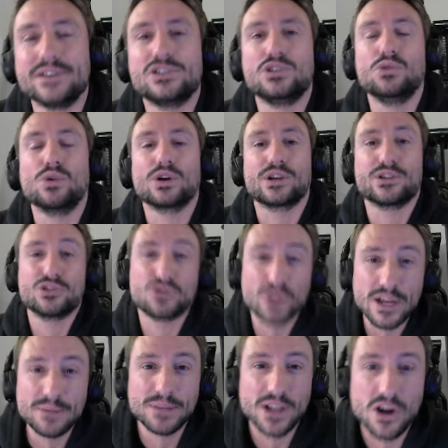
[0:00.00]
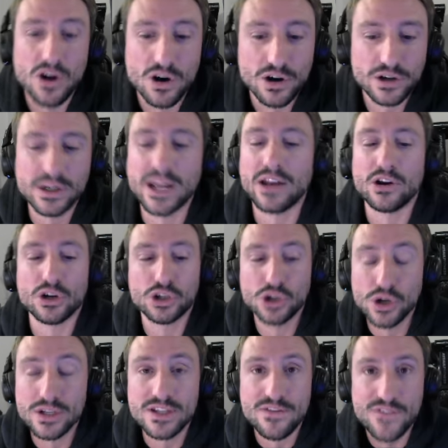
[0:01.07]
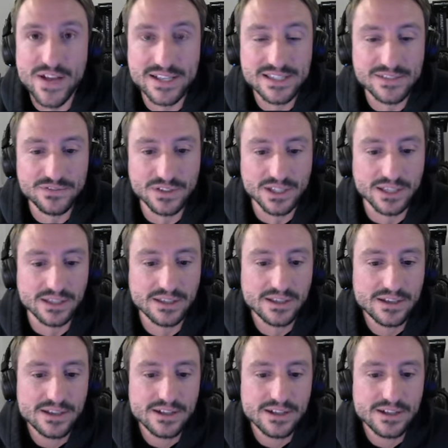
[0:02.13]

who work extremely hard and are good defensively.